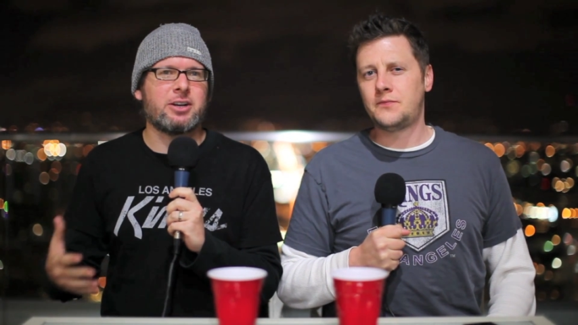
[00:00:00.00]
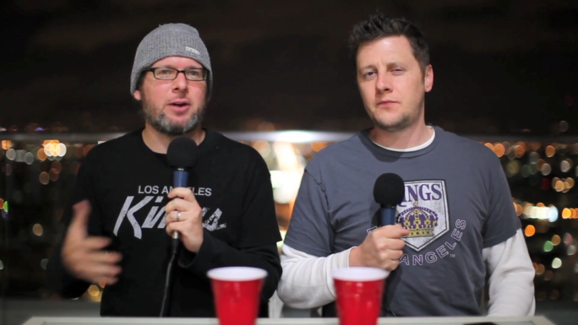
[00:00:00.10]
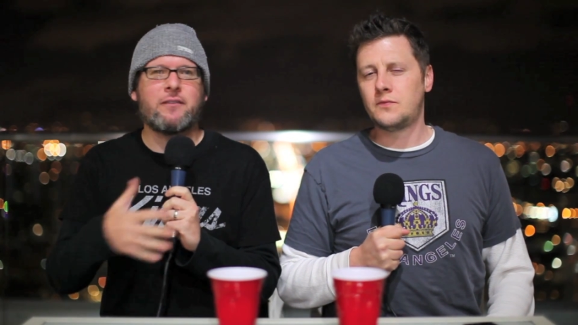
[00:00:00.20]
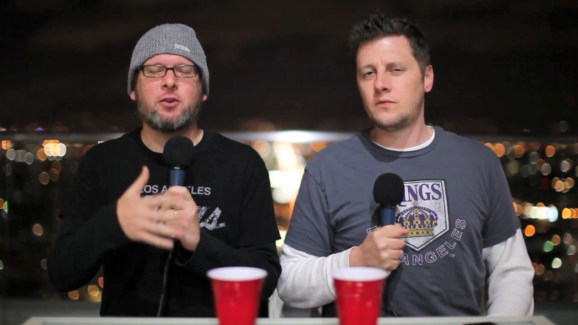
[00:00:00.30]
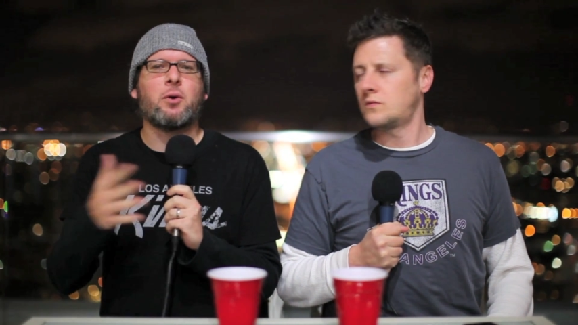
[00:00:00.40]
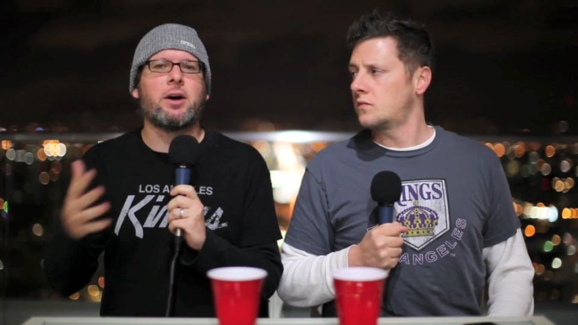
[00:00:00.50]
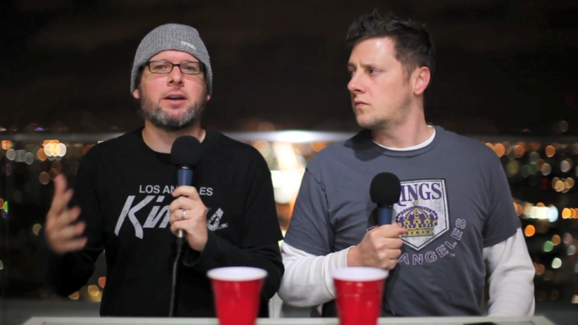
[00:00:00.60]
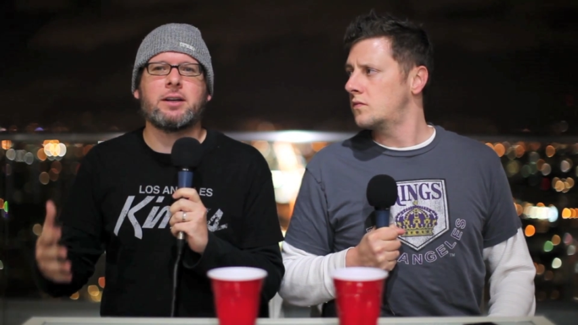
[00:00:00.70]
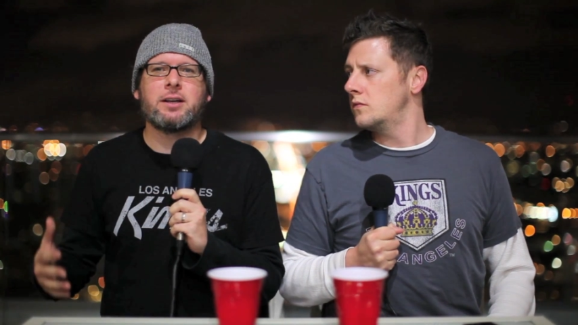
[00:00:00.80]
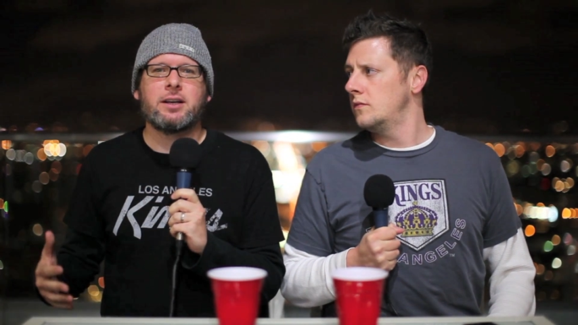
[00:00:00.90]
Speaker 1: You know,
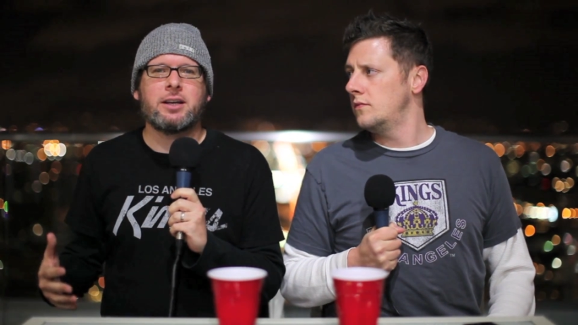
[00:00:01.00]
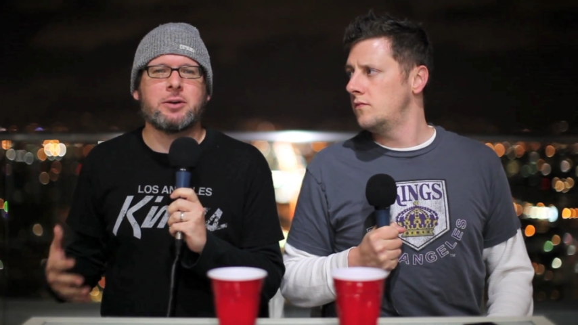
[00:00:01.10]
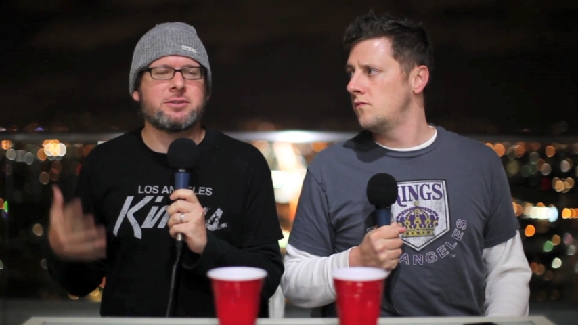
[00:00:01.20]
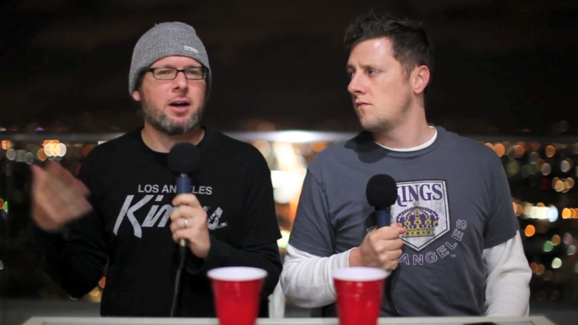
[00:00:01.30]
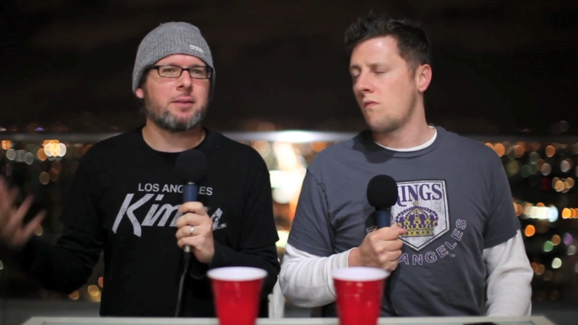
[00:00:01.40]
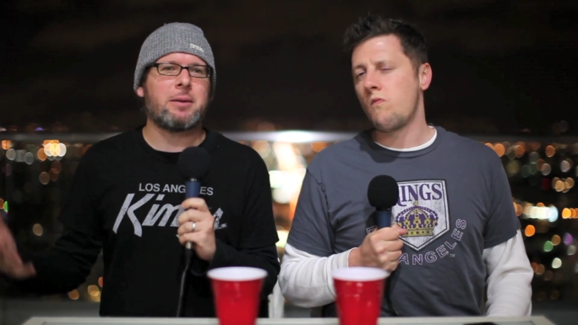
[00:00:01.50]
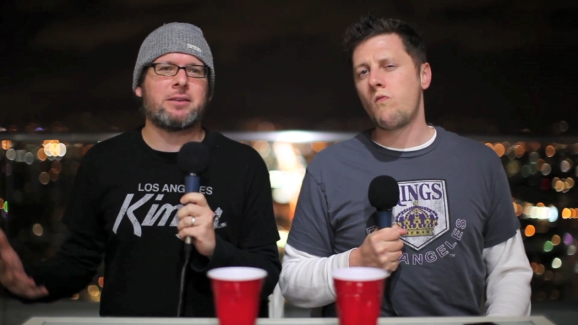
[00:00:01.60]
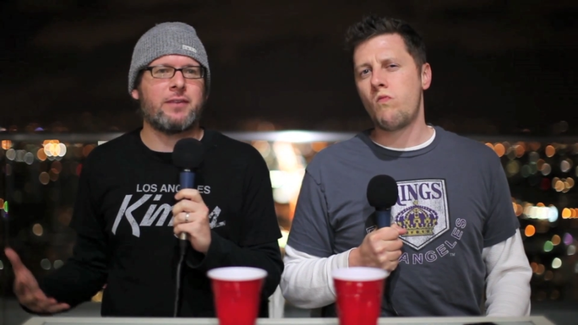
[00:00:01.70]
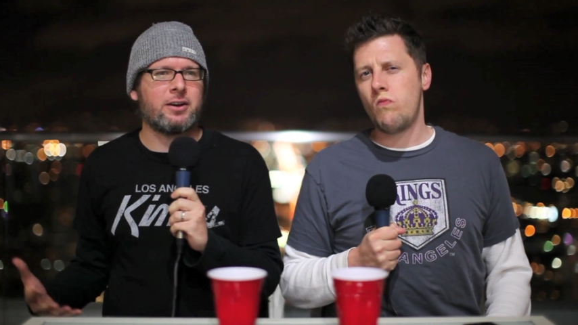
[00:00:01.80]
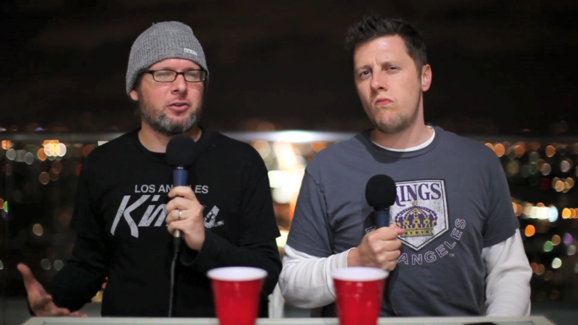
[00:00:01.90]
everyone, you know, was talking
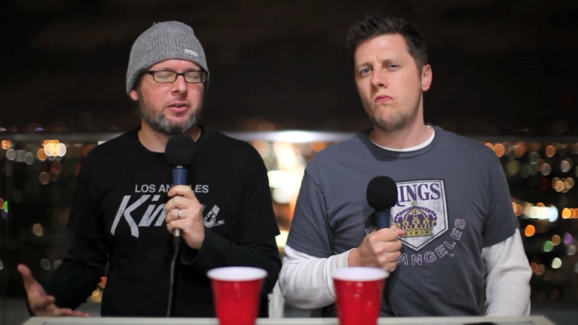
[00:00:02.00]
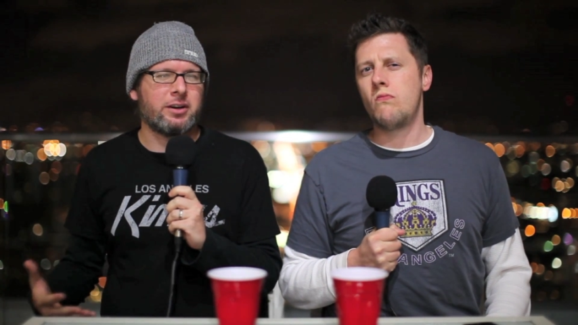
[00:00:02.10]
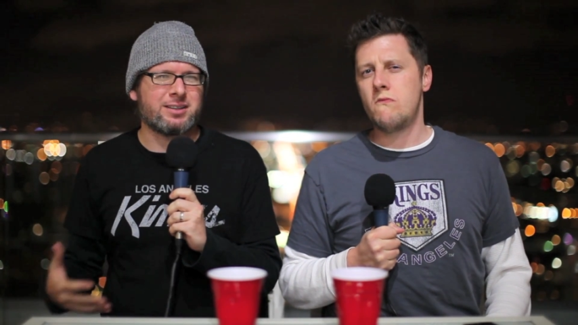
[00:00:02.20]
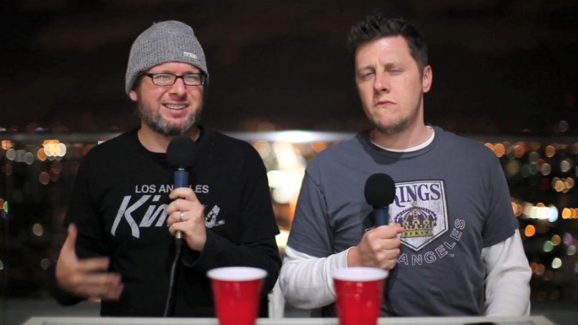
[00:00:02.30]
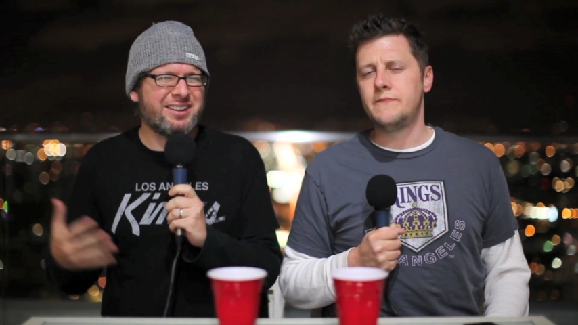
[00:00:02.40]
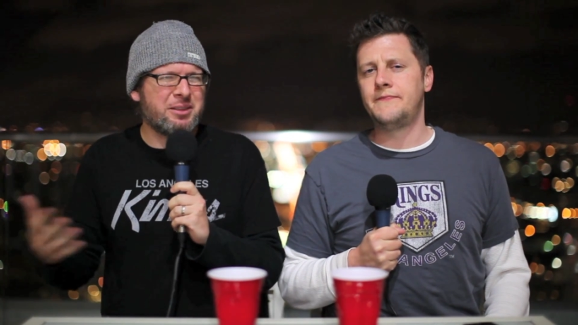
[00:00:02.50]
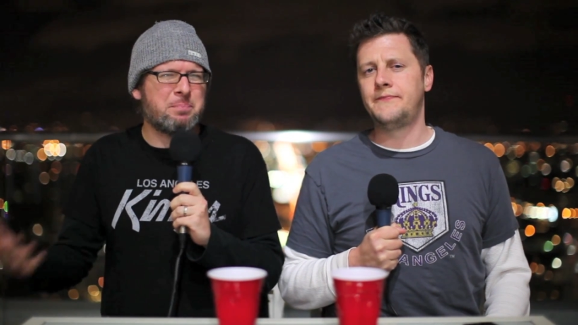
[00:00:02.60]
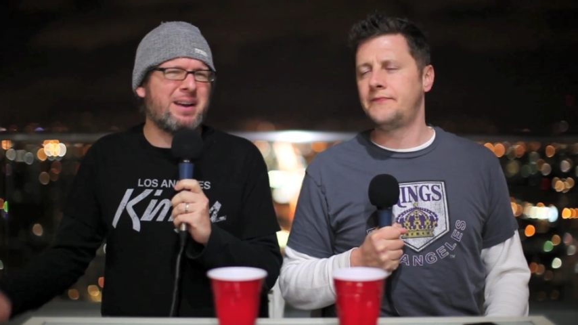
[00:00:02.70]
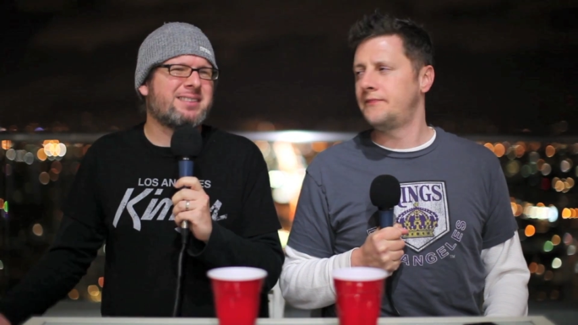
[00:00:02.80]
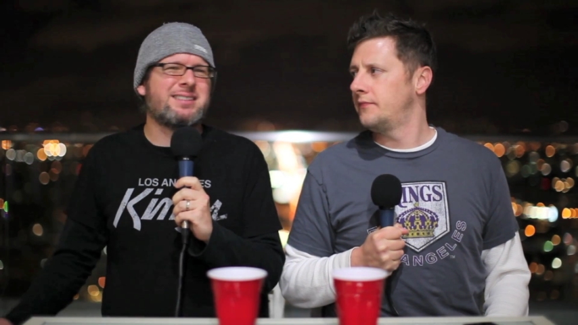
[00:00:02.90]
about the Vancouver Canucks like they're the
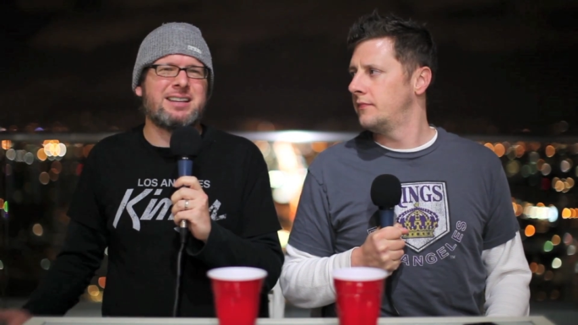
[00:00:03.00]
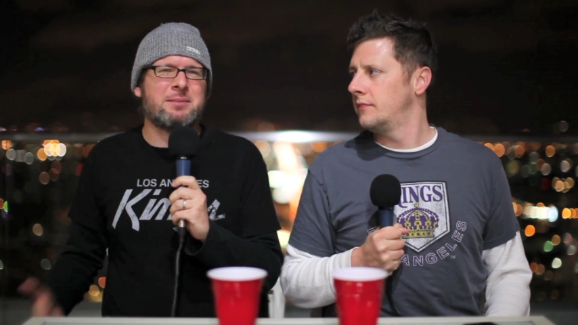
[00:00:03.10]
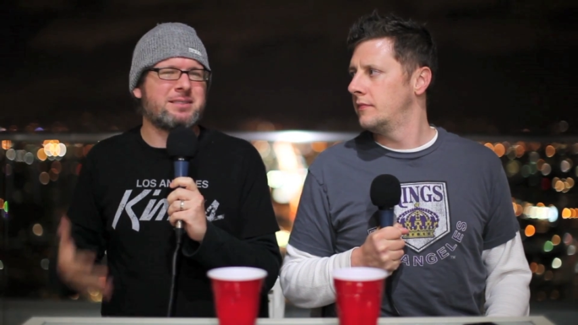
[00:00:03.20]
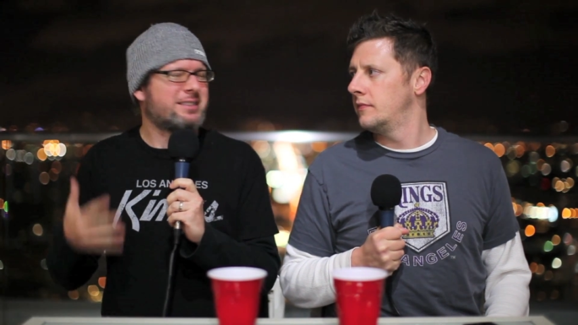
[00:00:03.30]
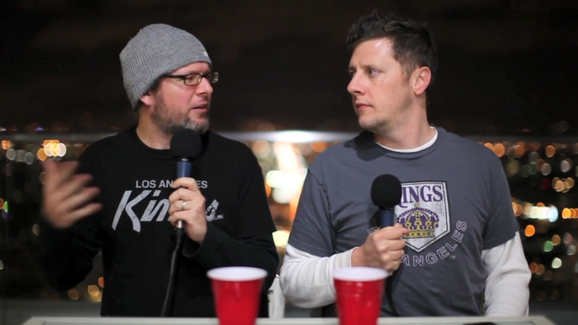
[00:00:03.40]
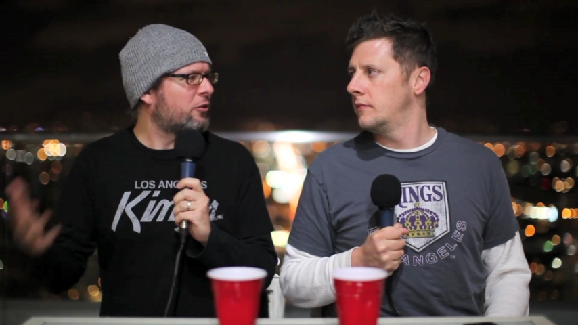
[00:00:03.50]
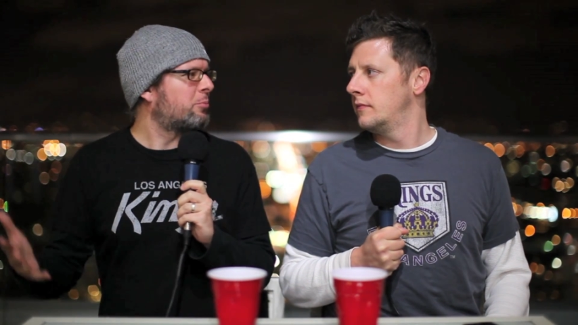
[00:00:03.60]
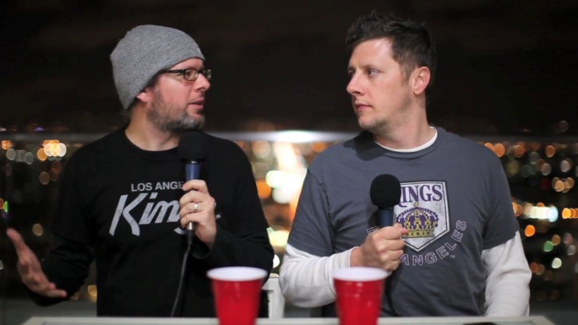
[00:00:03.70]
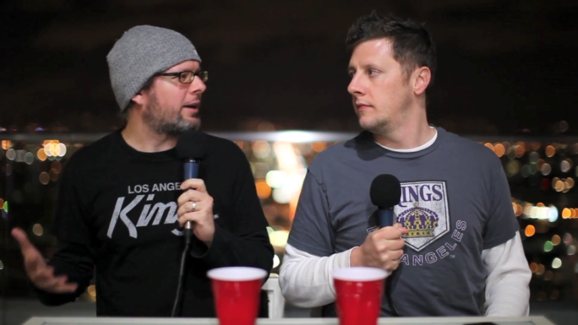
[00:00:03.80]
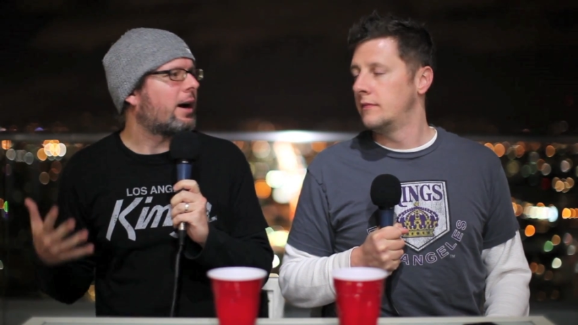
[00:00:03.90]
best team that's
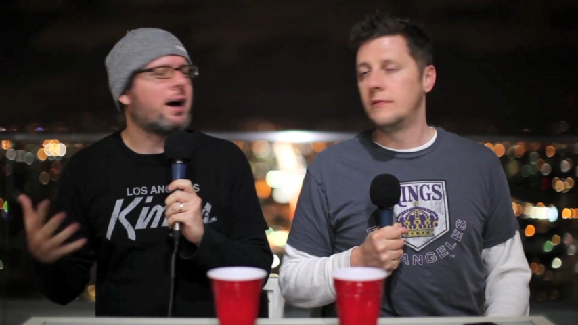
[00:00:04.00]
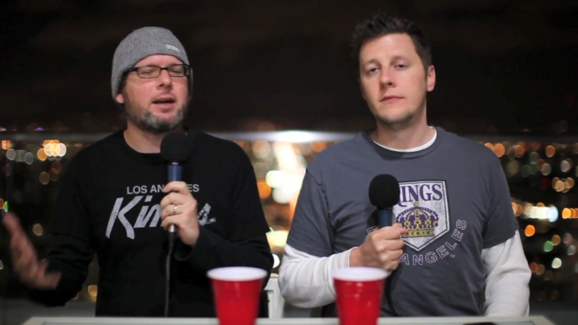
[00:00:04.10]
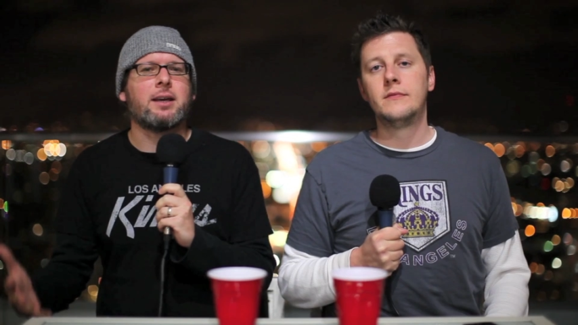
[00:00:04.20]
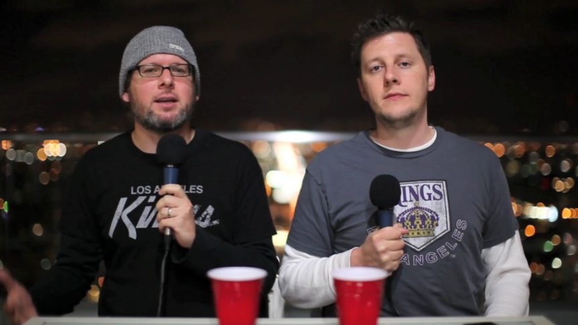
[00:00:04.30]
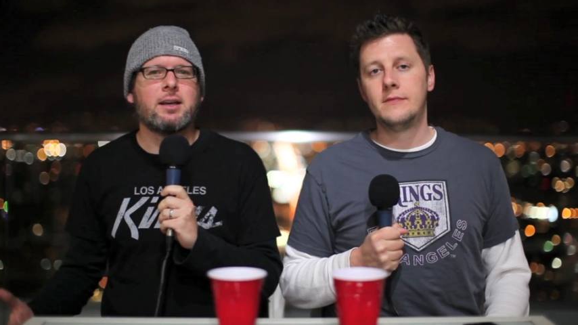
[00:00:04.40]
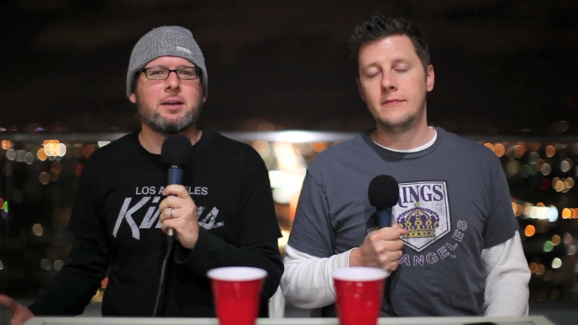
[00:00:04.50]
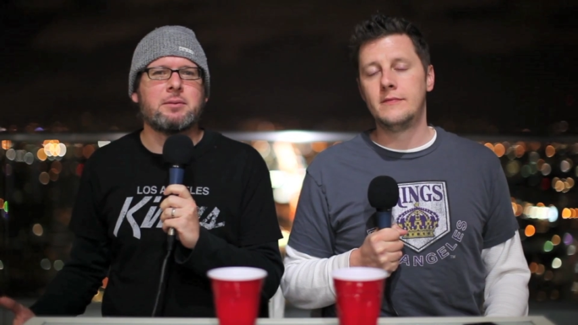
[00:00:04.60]
ever played hockey